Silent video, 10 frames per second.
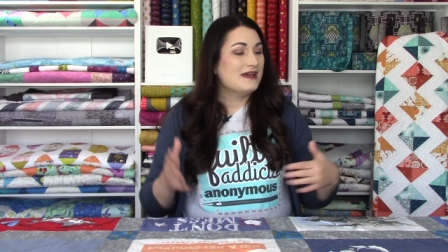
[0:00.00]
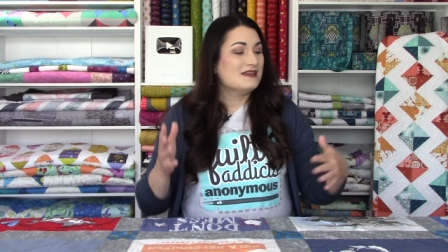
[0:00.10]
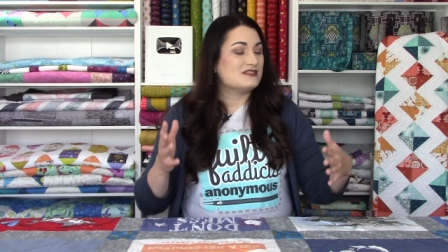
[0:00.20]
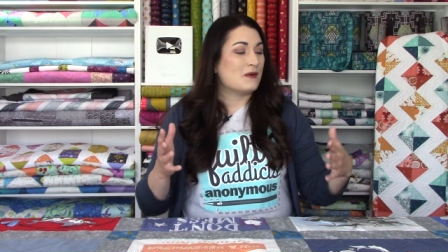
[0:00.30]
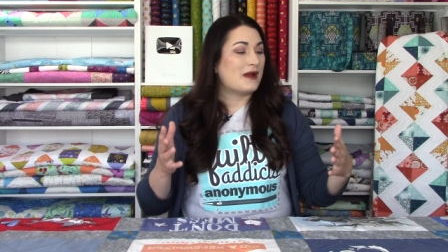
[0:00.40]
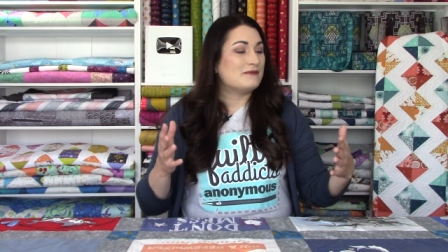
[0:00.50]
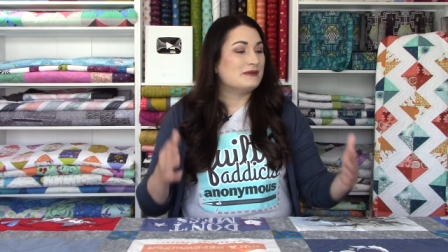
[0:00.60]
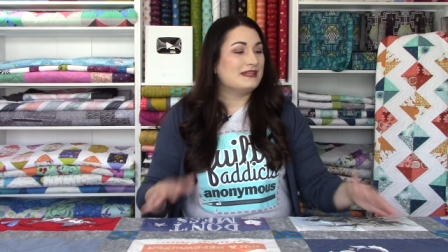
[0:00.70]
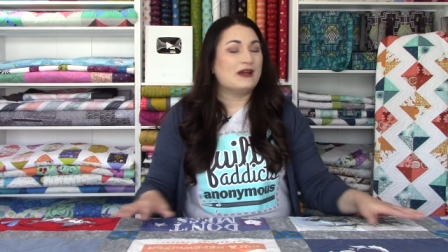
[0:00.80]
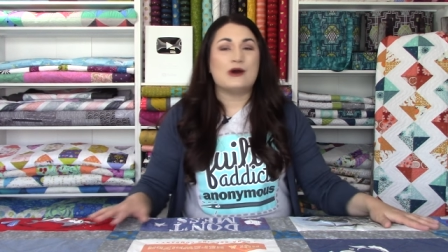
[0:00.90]
So I
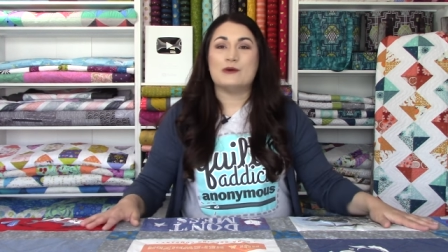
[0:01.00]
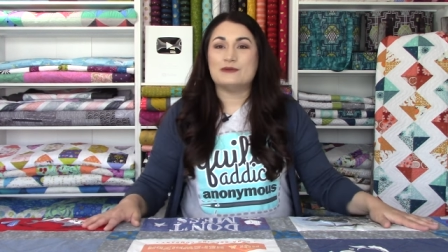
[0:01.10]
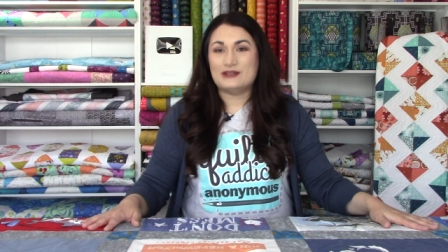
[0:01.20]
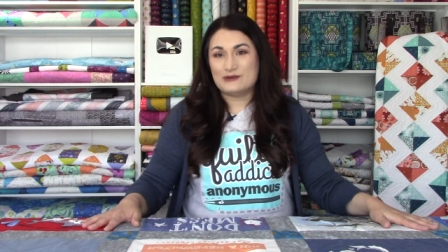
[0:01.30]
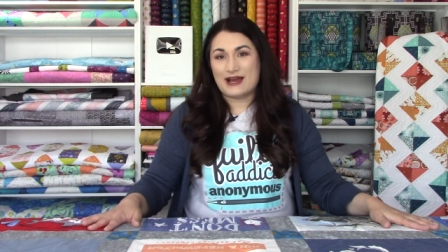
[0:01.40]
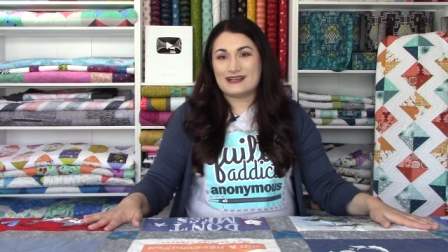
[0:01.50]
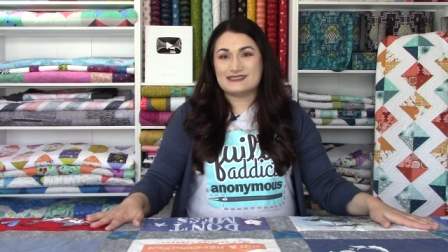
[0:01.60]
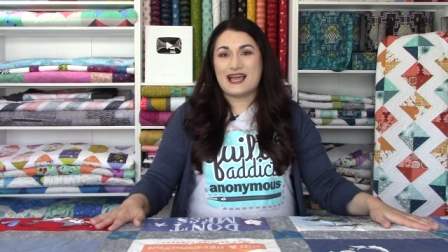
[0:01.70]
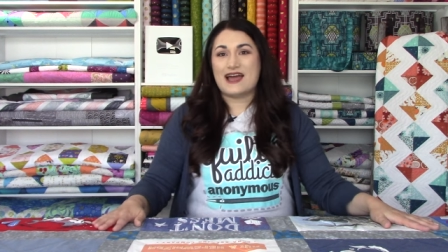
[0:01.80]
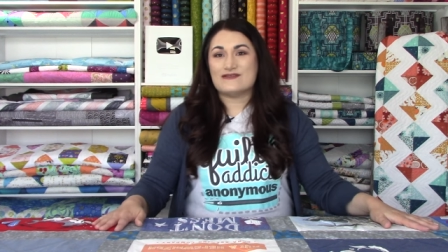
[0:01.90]
really hope that you guys
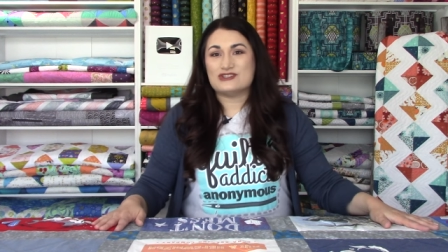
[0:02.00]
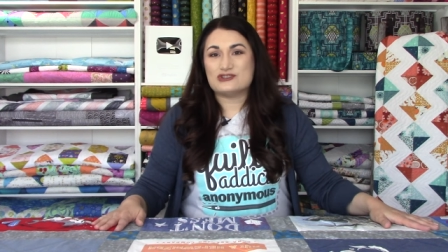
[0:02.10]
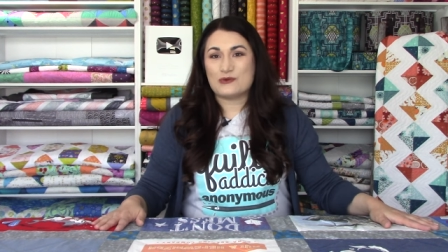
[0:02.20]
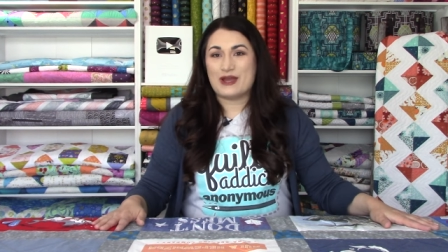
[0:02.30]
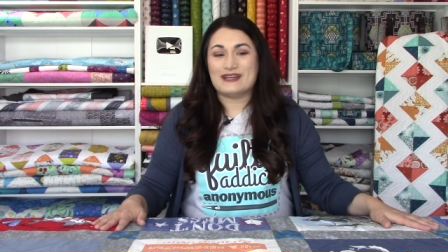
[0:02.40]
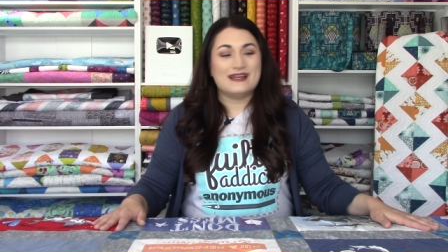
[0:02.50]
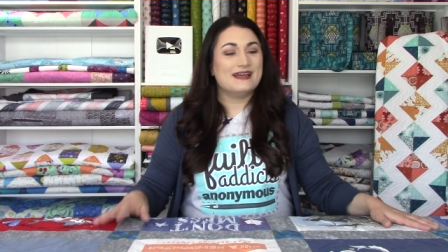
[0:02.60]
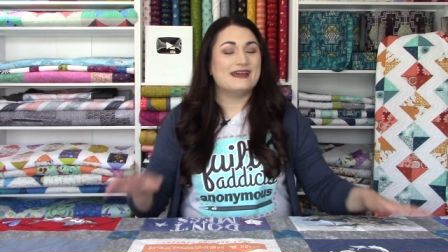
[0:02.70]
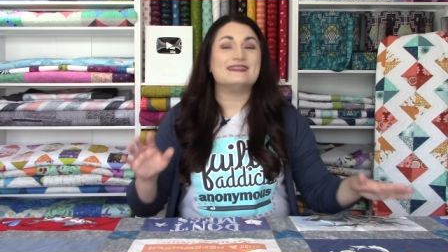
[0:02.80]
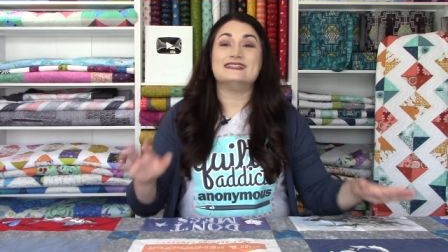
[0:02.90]
have enjoyed
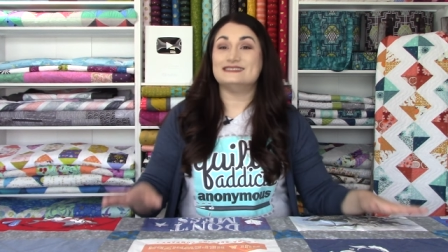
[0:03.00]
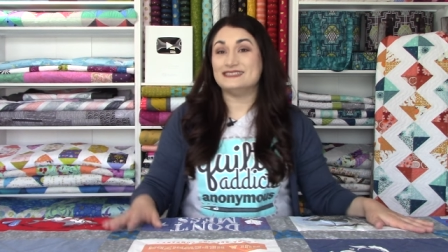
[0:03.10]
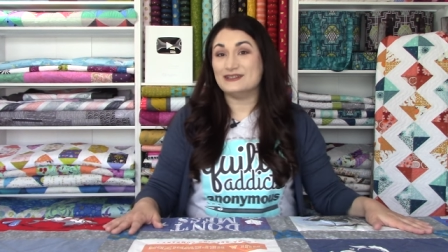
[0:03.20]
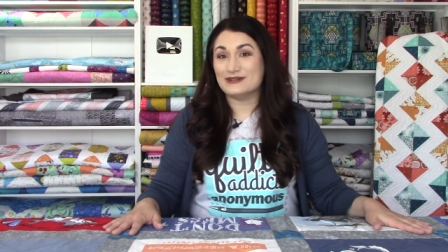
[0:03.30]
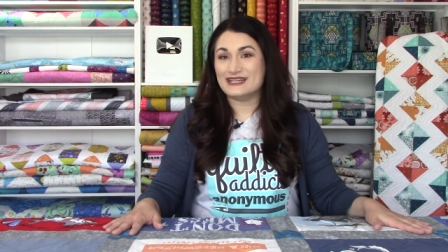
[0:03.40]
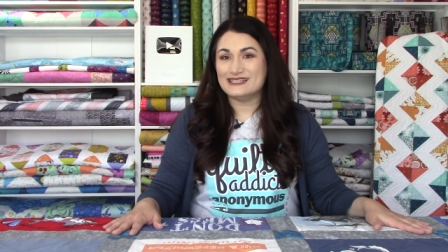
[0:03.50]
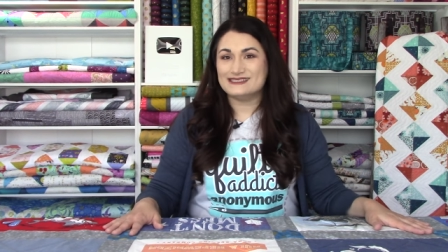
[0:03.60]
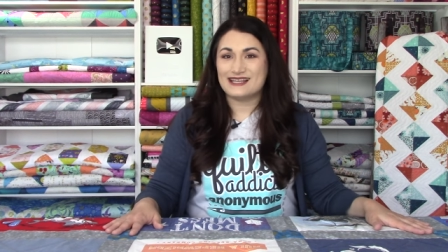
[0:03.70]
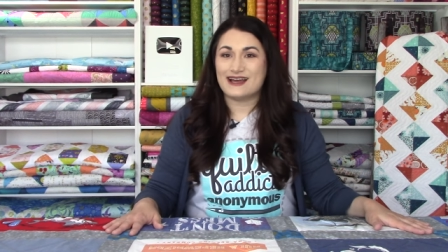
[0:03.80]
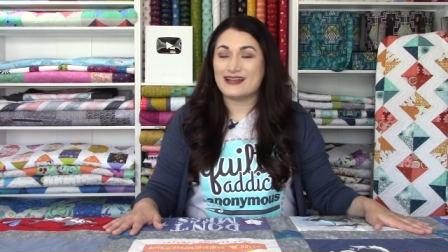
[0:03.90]
this
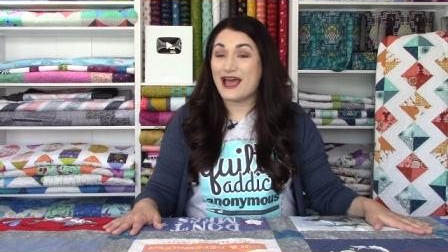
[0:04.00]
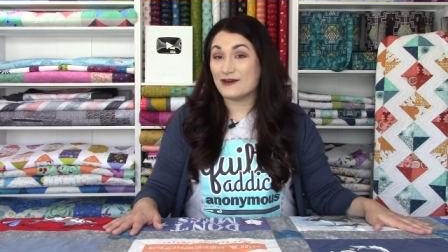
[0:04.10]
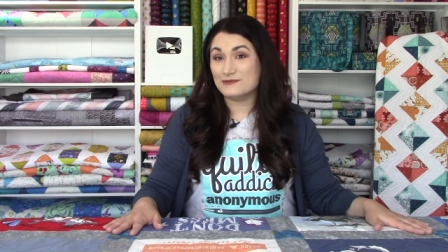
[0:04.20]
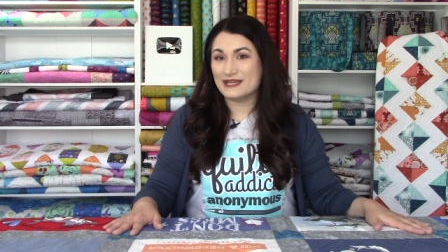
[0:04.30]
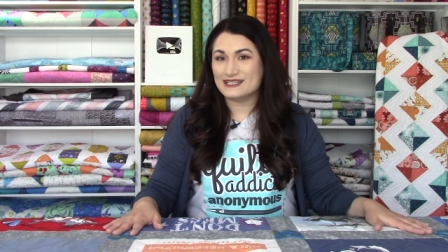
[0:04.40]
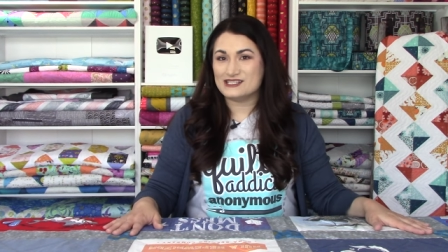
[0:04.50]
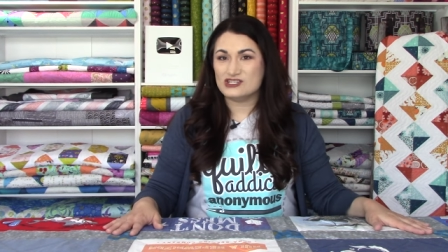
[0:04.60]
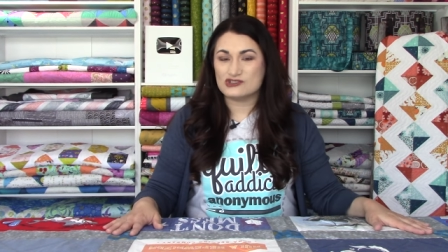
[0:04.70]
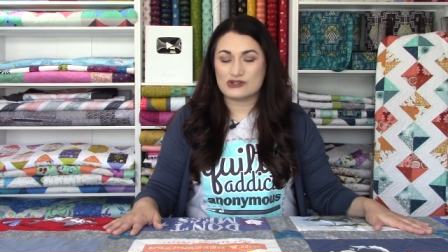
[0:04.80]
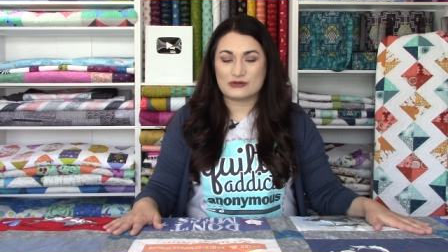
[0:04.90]
series on how to make a
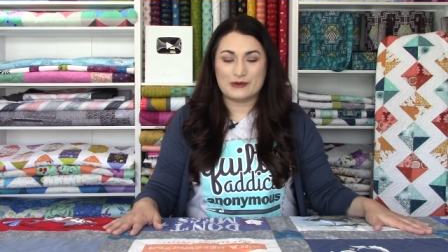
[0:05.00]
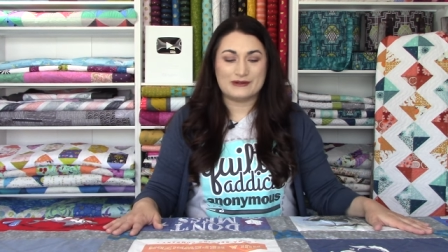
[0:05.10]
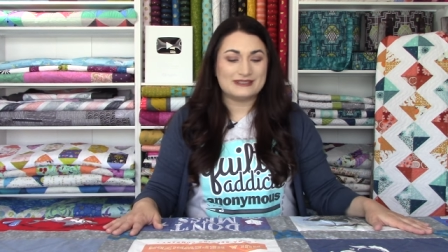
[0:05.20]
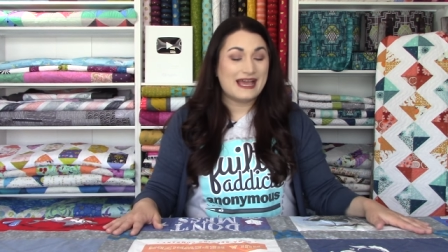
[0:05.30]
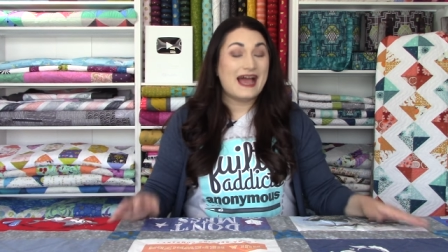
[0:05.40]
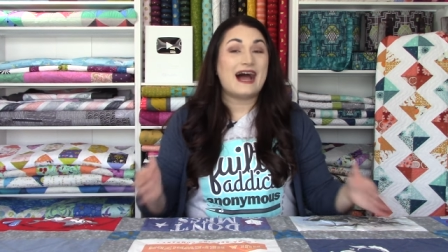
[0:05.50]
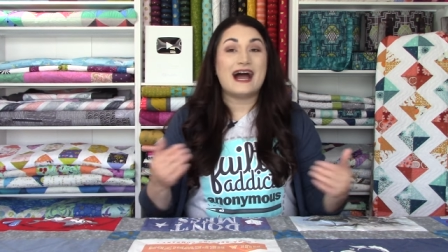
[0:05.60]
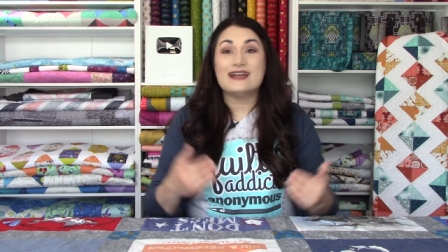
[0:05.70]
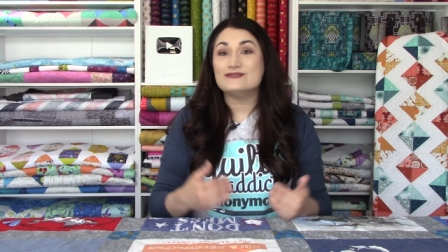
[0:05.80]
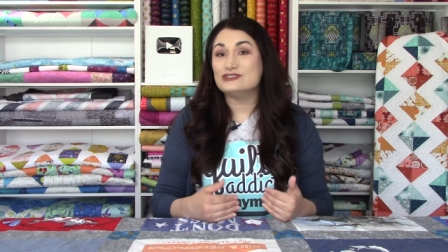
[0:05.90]
t-shirt quilt.
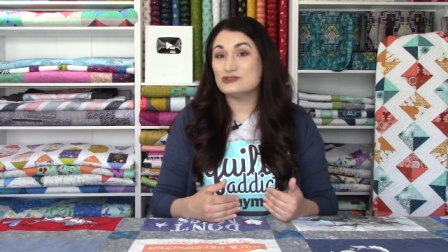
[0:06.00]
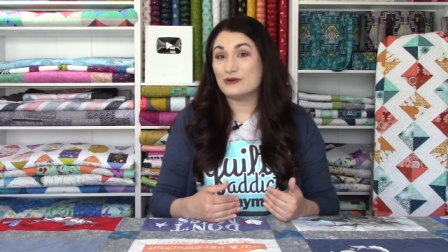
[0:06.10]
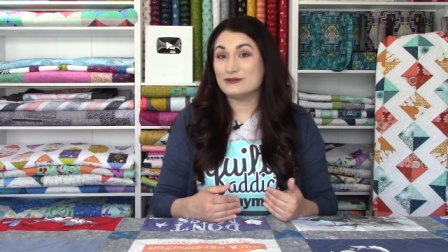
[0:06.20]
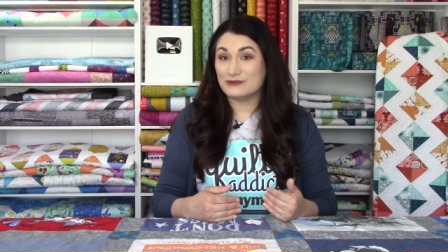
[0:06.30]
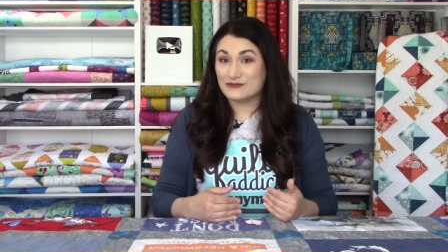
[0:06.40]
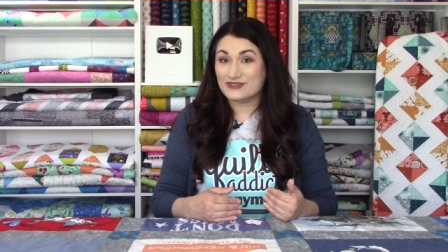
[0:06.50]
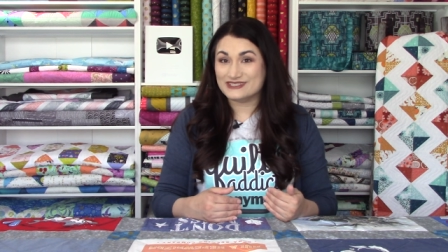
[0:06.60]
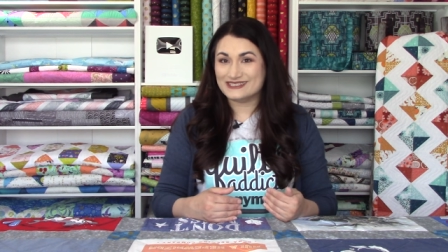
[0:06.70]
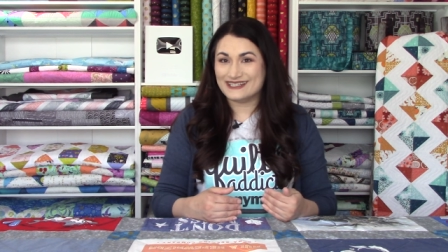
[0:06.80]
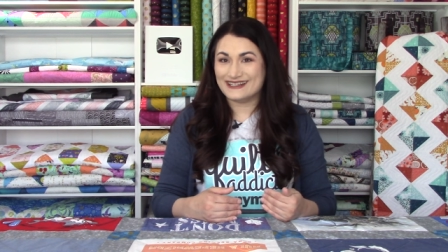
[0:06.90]
I've enjoyed
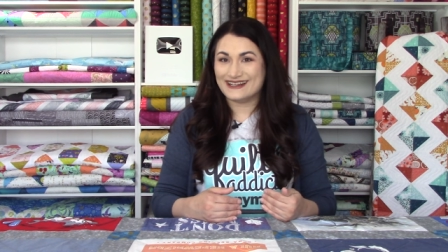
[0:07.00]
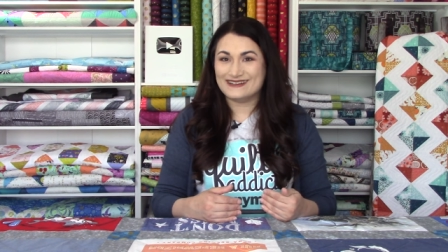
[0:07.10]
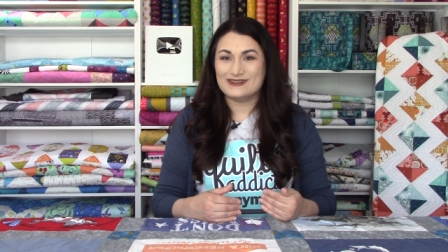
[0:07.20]
revisiting it.